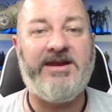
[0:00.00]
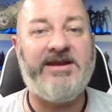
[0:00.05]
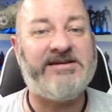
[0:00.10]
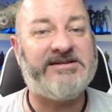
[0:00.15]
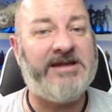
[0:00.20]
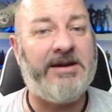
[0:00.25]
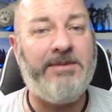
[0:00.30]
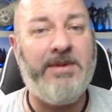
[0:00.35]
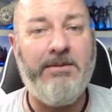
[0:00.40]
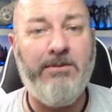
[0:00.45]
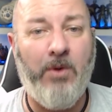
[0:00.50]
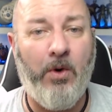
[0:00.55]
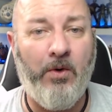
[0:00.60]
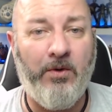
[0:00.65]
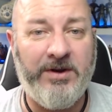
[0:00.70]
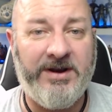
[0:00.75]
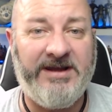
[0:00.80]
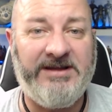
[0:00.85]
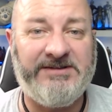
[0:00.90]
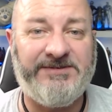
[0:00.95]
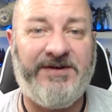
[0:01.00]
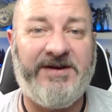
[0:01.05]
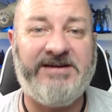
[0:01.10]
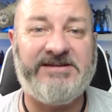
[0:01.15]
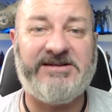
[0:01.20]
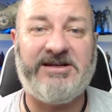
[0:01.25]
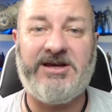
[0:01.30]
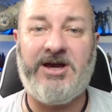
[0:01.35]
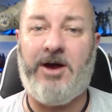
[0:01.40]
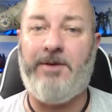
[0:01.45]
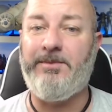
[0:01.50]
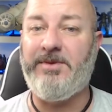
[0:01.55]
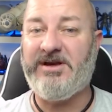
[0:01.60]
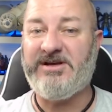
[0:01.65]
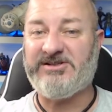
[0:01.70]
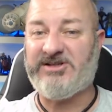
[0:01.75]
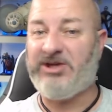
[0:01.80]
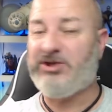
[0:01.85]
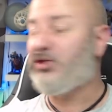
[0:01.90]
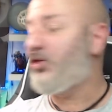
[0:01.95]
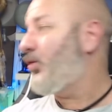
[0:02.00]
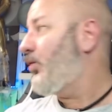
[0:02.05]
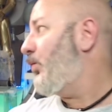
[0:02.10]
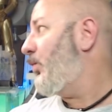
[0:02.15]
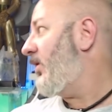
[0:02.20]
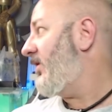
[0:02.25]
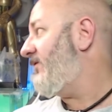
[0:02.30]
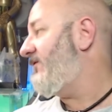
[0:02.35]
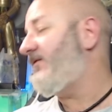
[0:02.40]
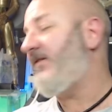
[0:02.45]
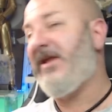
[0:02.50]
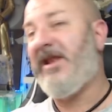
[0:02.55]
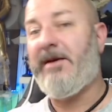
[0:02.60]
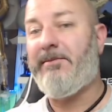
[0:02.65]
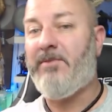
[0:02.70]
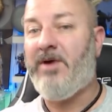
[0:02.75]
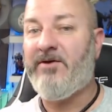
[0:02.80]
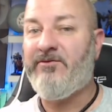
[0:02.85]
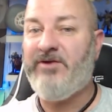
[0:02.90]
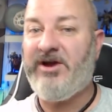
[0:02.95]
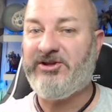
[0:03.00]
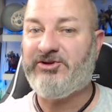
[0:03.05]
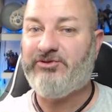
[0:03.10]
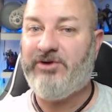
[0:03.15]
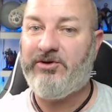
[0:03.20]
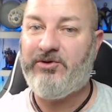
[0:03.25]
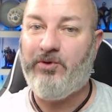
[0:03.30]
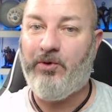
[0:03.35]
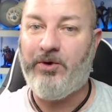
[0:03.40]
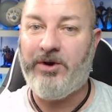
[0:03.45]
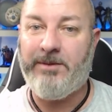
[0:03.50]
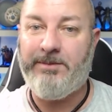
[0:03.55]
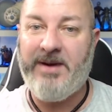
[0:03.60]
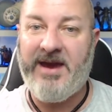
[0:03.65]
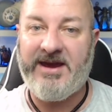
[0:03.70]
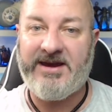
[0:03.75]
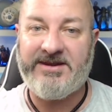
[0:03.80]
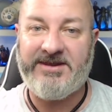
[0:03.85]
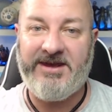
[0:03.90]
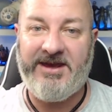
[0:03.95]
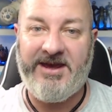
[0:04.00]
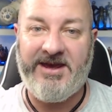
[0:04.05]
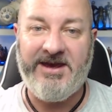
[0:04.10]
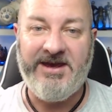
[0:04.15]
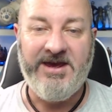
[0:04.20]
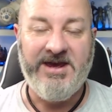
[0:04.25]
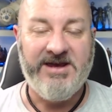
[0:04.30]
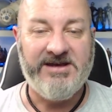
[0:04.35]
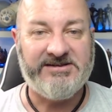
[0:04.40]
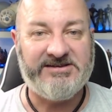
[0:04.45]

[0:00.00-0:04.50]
And there's going to be more of these things to come because I do want to fill up my retro corner back there.